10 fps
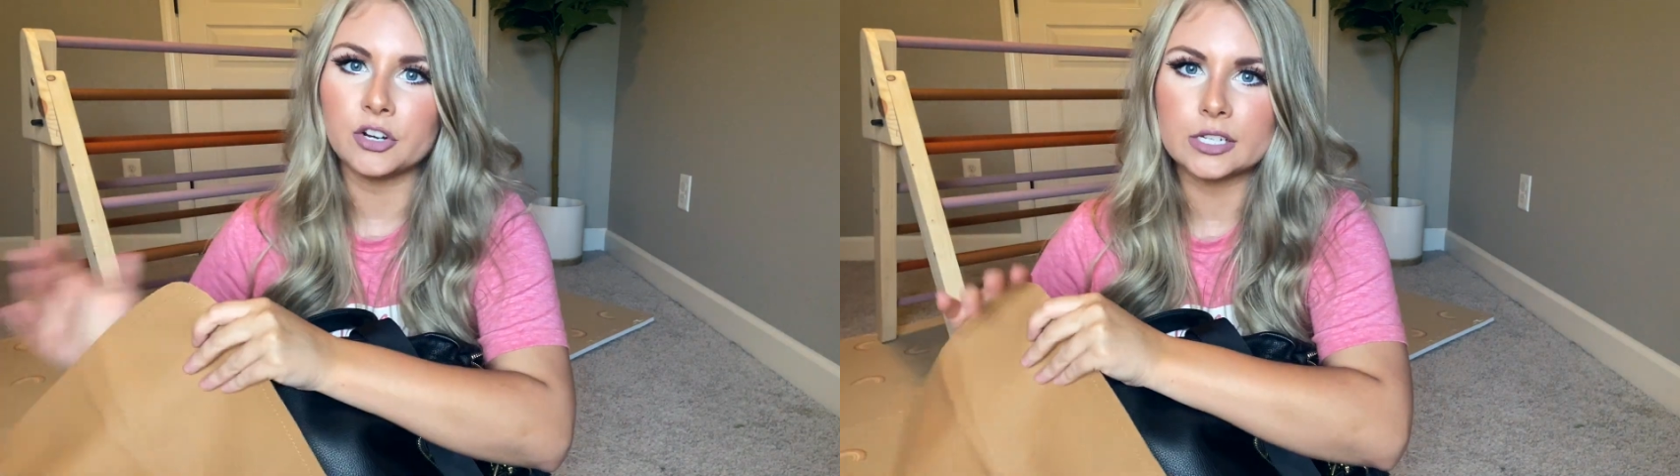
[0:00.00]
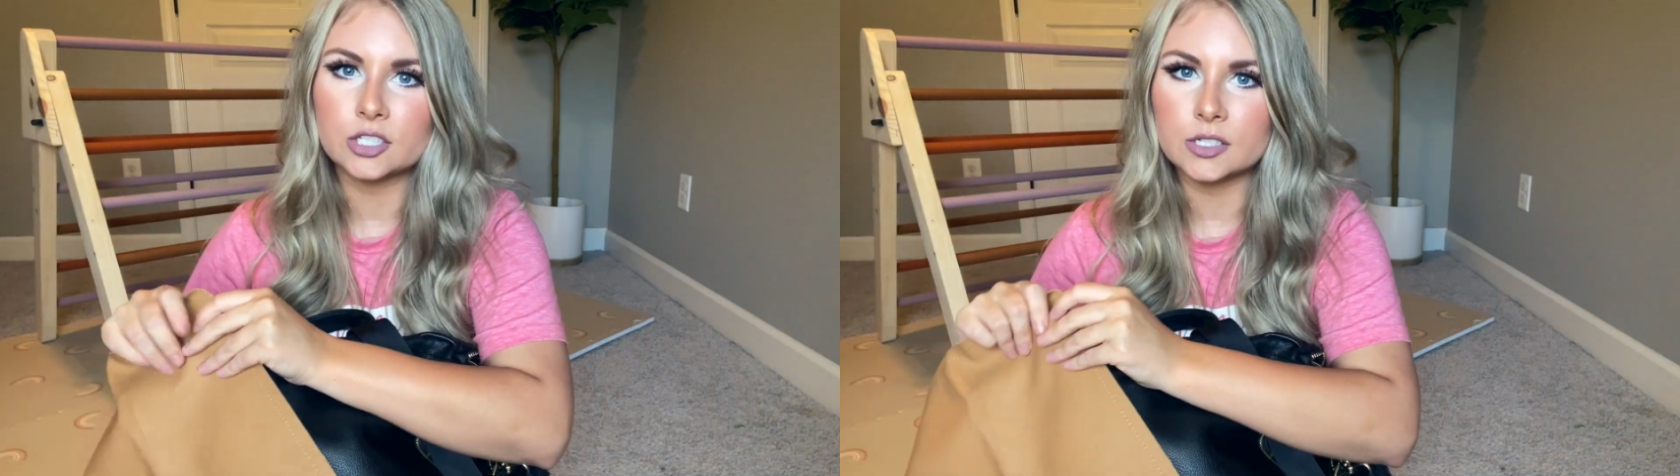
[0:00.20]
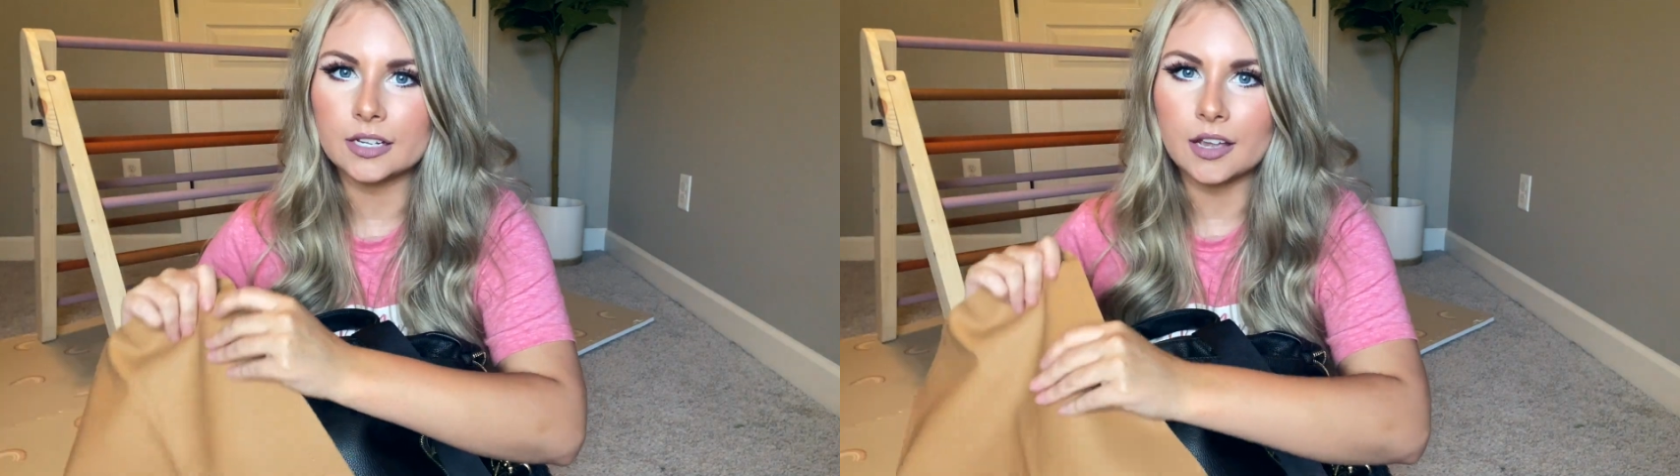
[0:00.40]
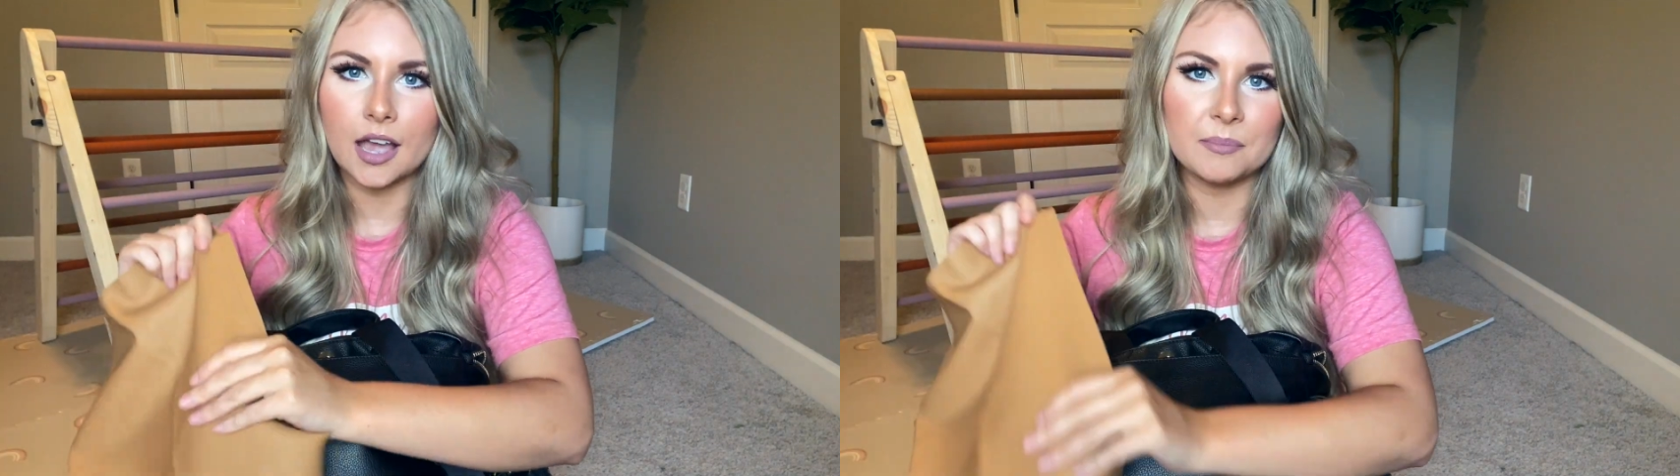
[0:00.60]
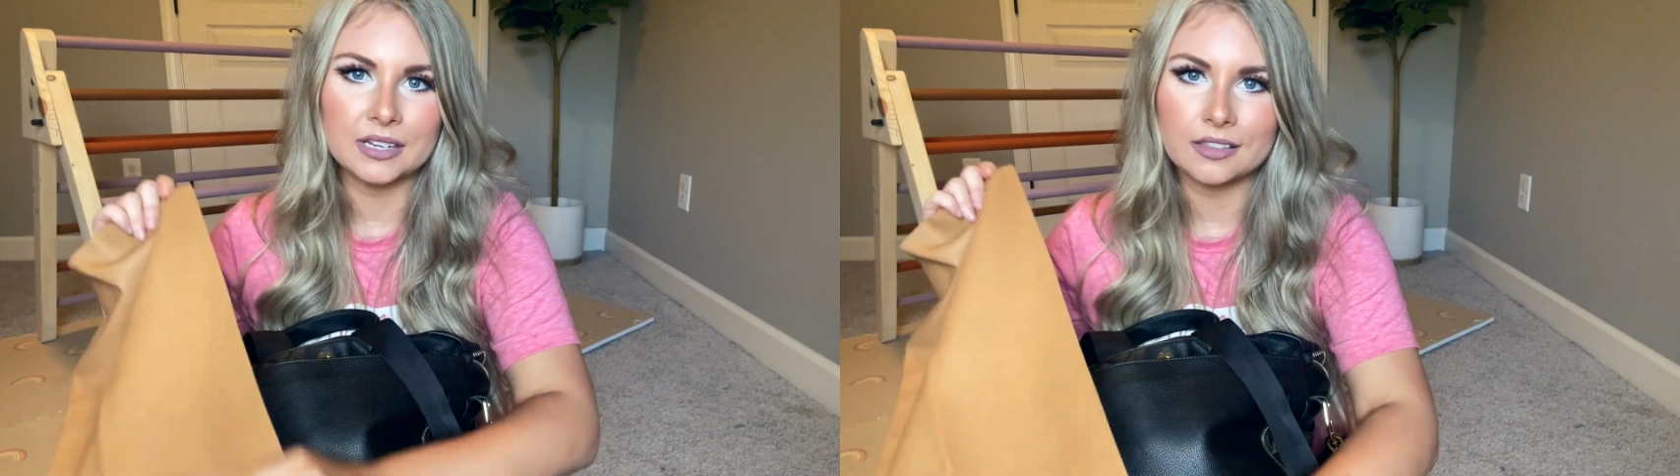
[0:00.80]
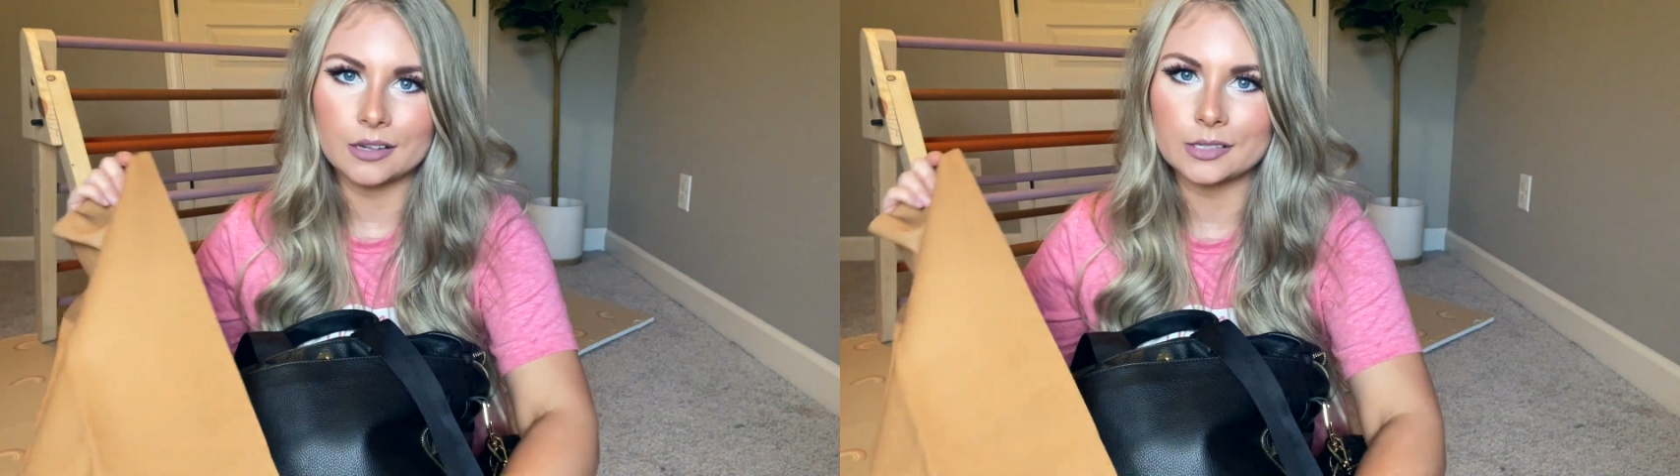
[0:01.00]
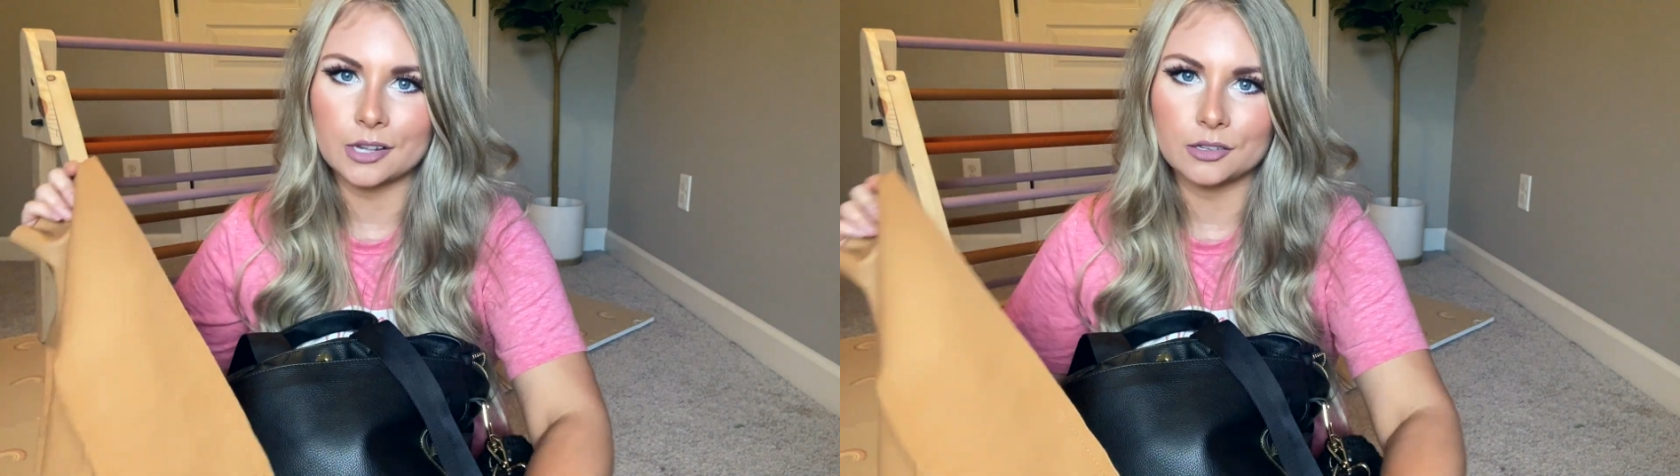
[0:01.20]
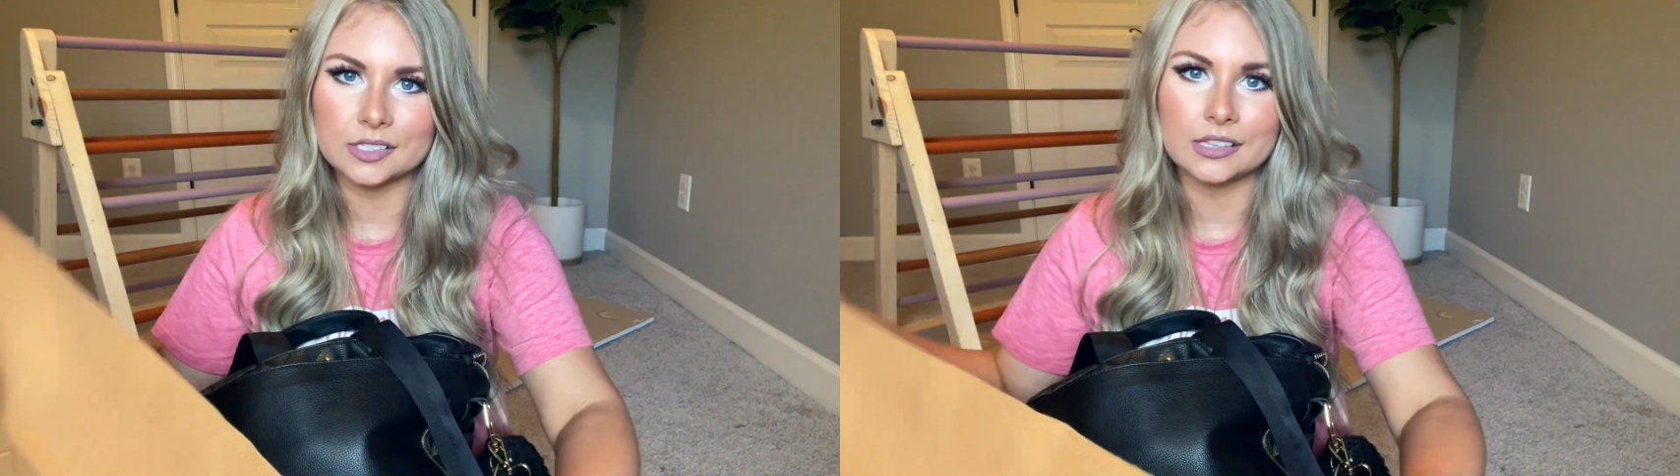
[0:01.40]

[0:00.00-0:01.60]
it's just like a company that sells